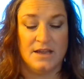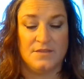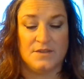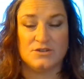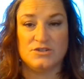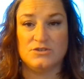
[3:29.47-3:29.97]

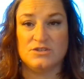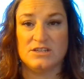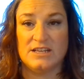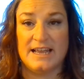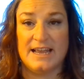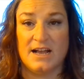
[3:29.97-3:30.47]
There's
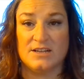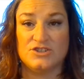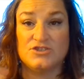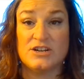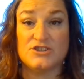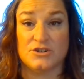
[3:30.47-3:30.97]
usually a
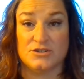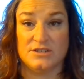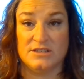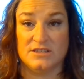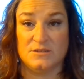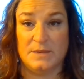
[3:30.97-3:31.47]
structure
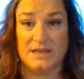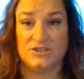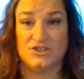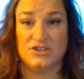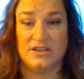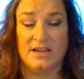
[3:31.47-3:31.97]
to the
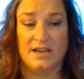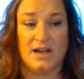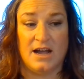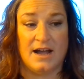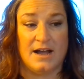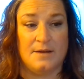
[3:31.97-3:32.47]
speech.
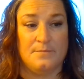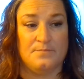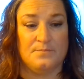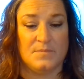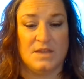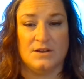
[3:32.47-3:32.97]

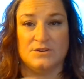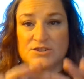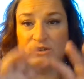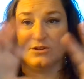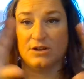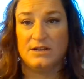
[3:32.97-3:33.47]
Here's
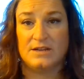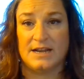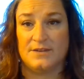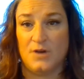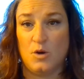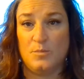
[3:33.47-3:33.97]
your
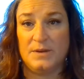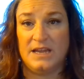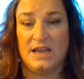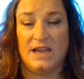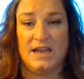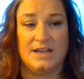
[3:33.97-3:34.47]
kind of
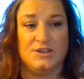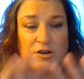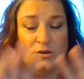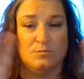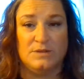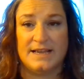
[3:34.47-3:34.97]
opening and
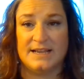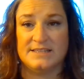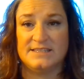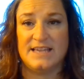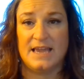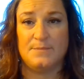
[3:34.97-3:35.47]
your blanket
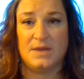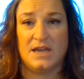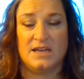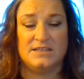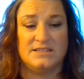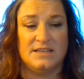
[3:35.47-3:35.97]

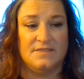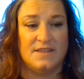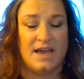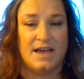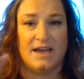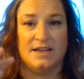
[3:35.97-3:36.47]
statement, and
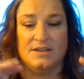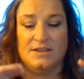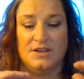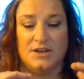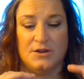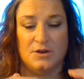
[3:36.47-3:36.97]
then
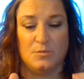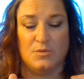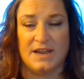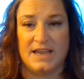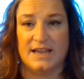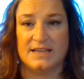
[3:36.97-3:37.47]
you're
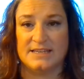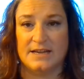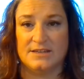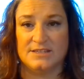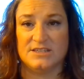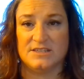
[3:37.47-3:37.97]
breaking it
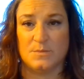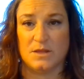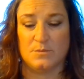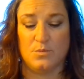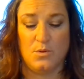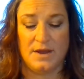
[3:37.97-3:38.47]
down into
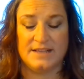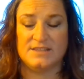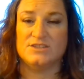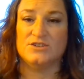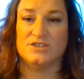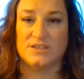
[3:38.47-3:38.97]
smaller points
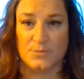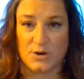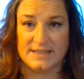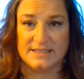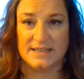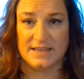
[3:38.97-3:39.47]
and you're
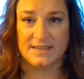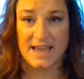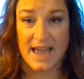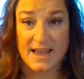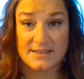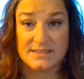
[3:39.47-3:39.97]
summarizing at the
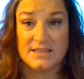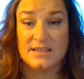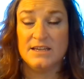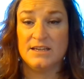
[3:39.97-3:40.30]
end,